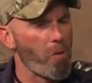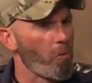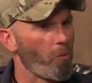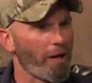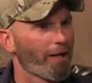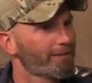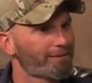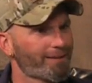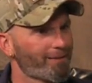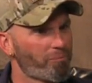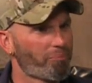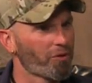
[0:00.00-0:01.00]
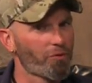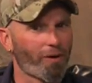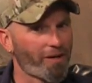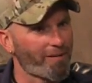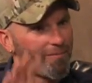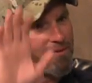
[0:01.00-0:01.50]
Which blew
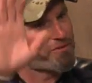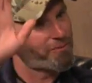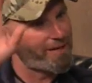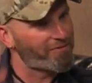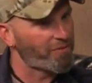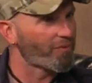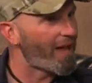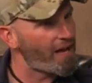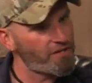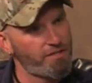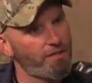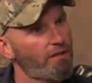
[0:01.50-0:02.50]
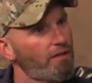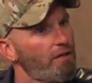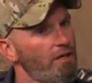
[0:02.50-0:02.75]
our numbers away from last year.